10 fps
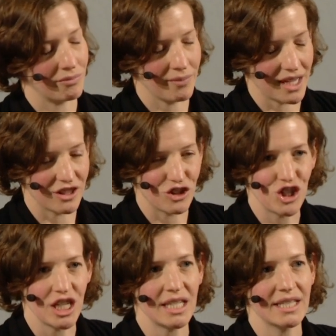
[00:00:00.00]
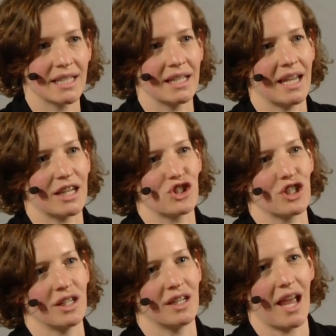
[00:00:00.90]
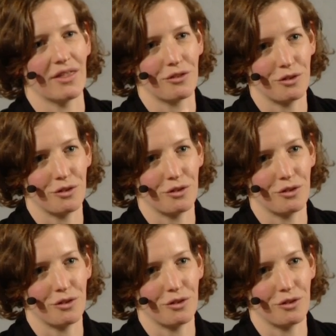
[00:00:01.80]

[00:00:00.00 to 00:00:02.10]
made the cheese connection and